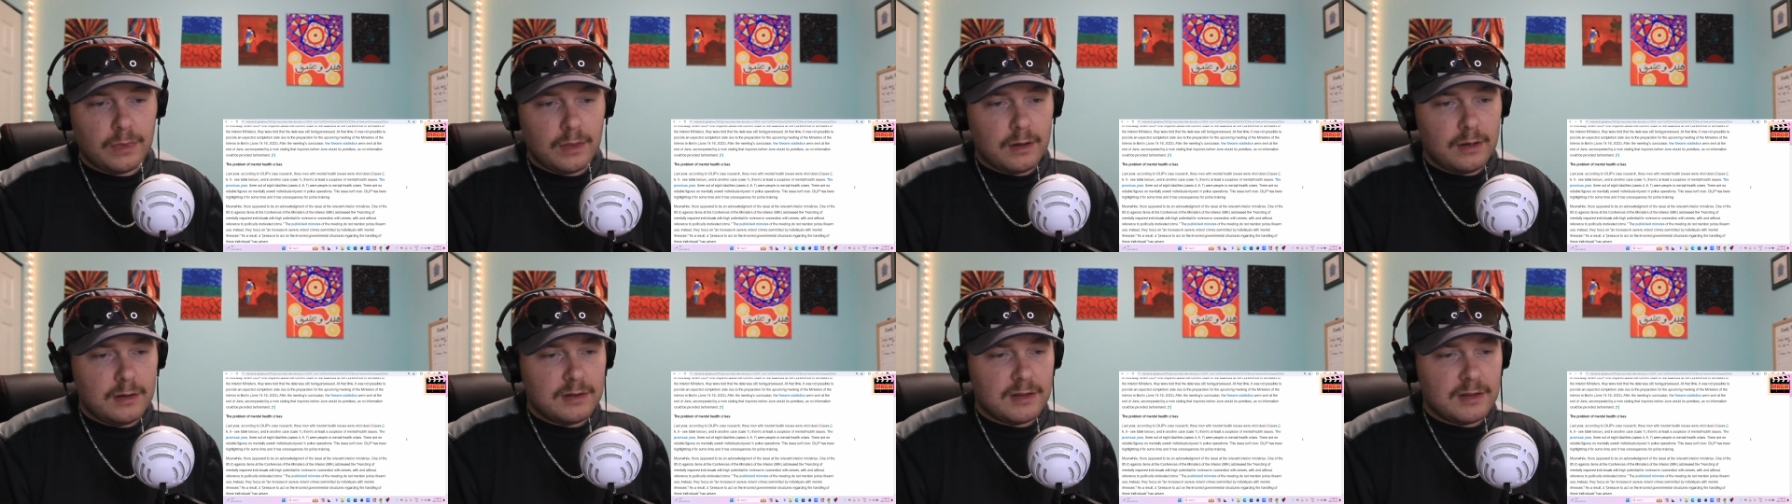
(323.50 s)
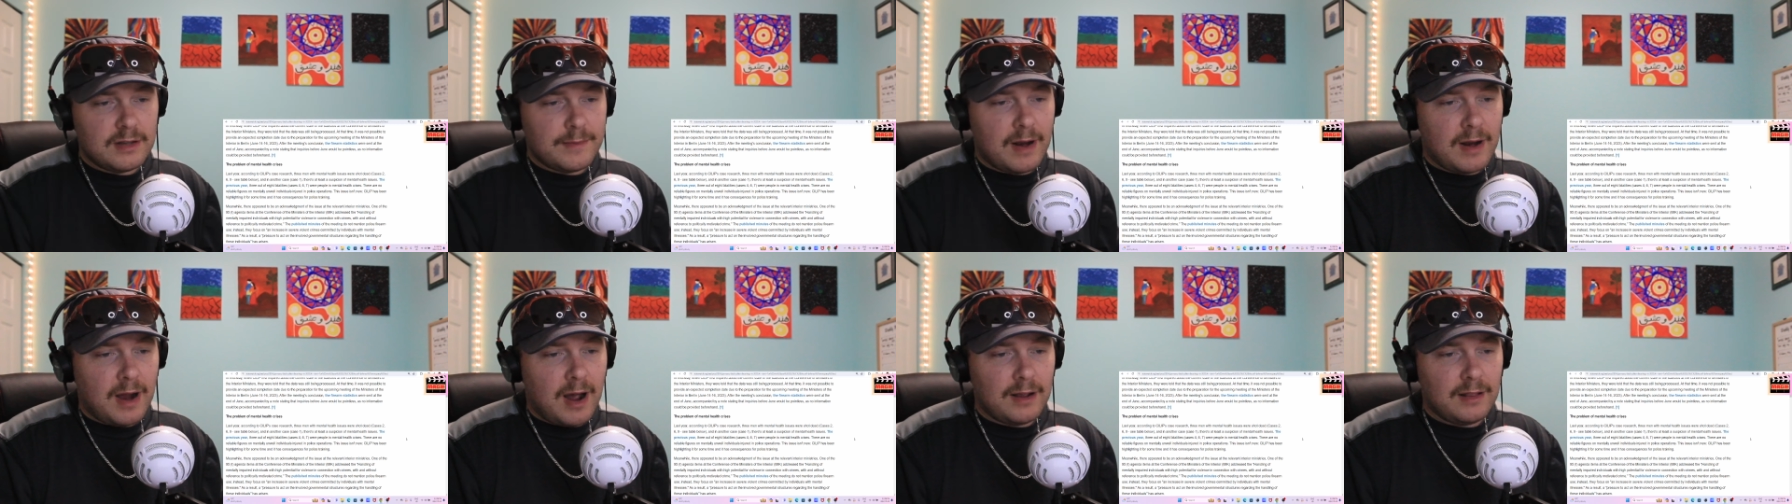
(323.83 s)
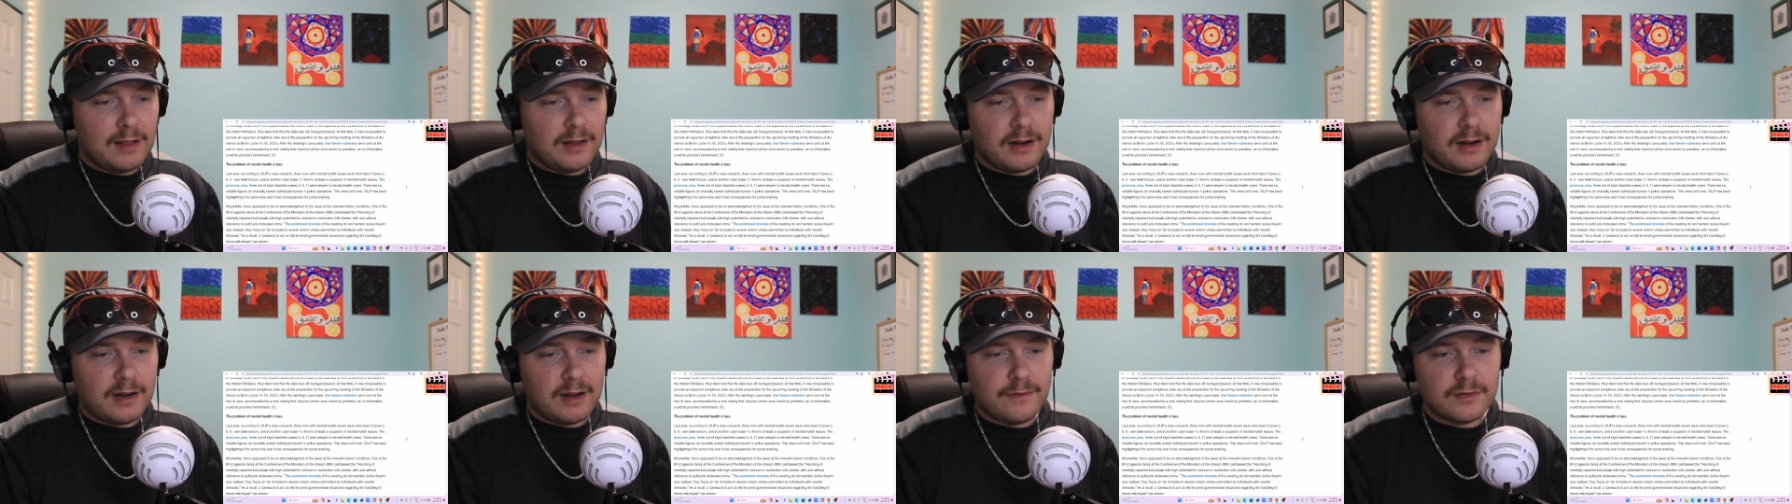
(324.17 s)
They've been
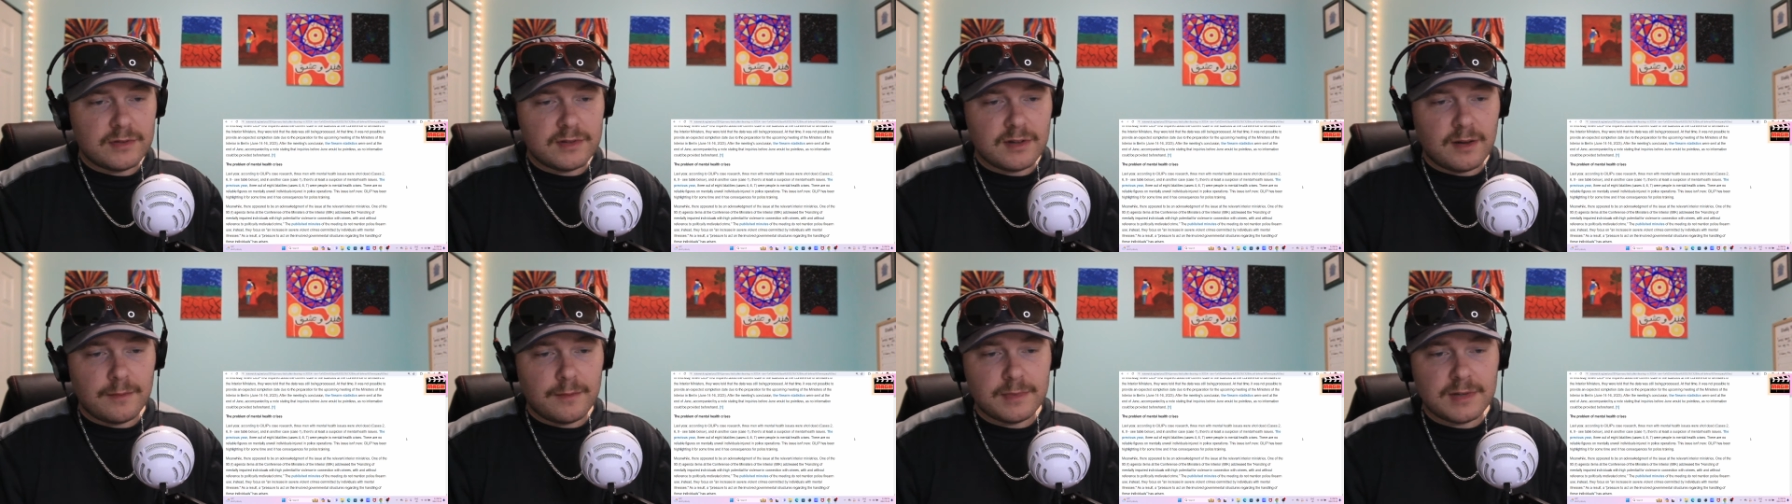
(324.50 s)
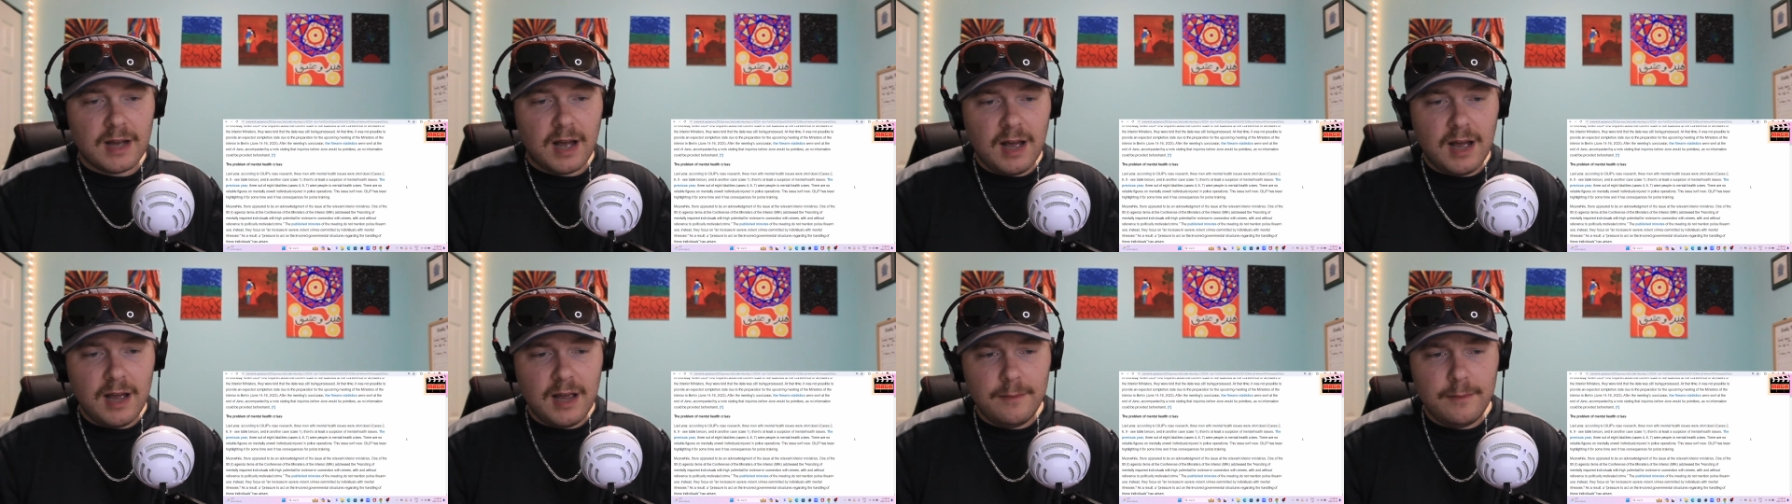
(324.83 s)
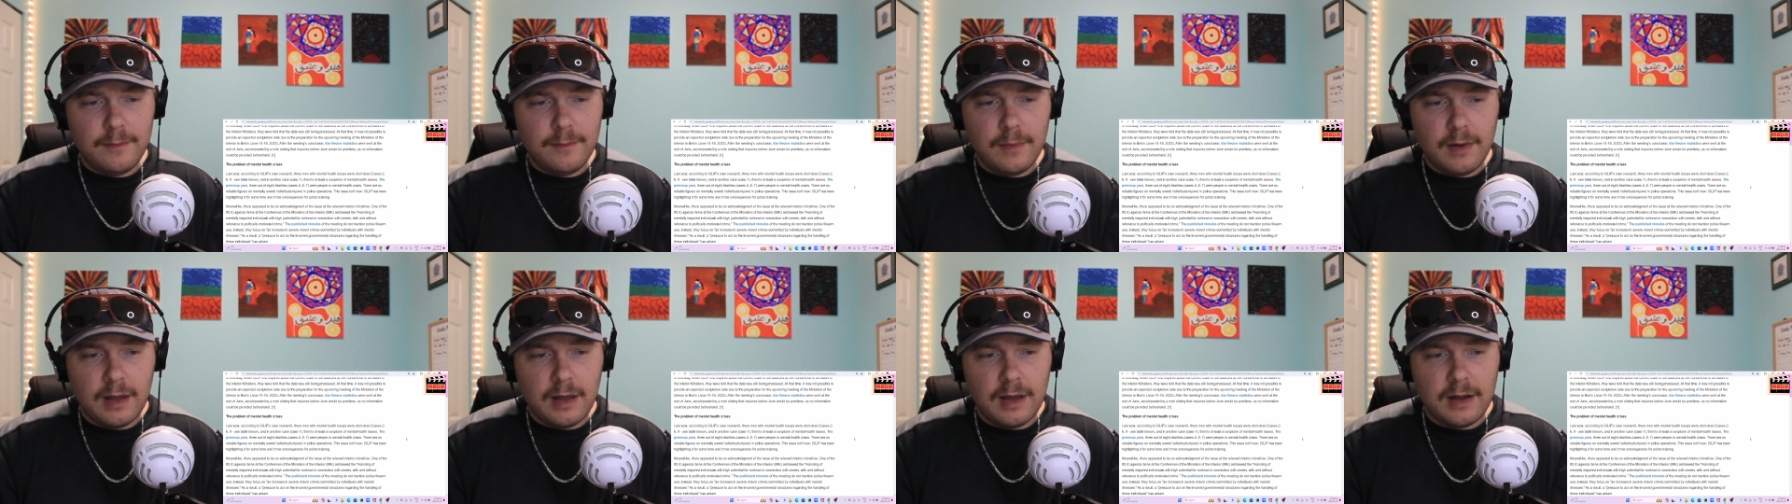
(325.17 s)
highlighting it for some
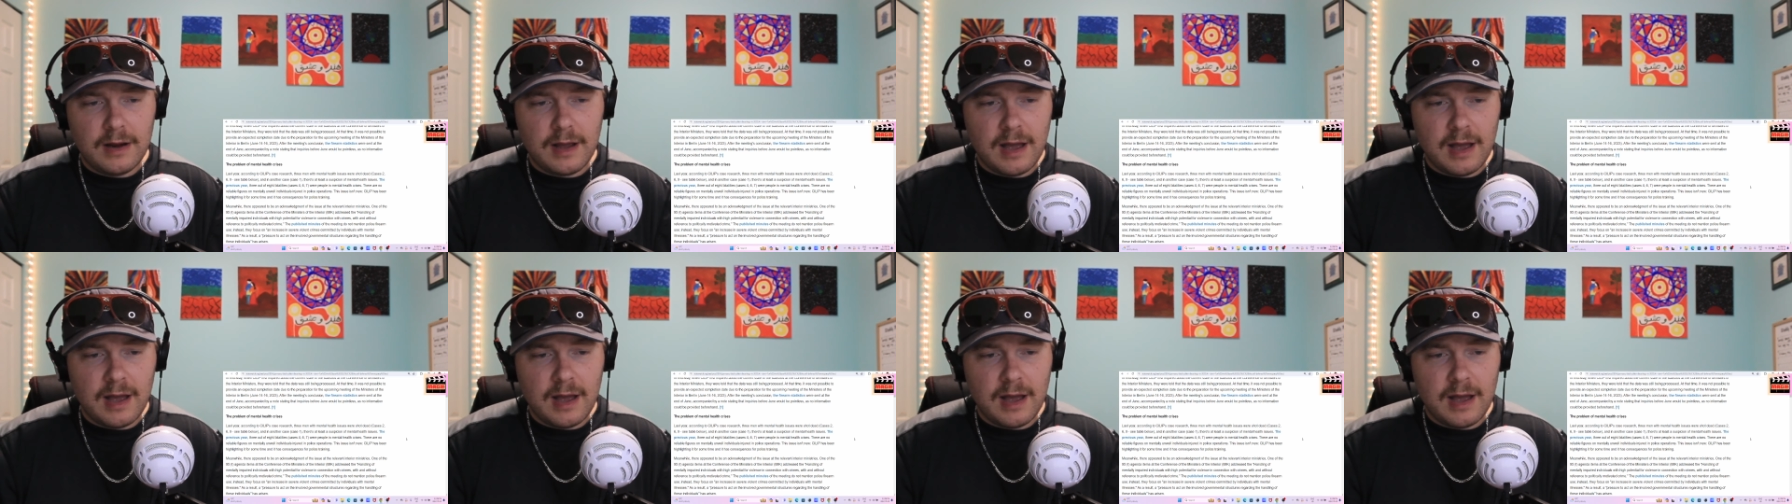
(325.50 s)
time and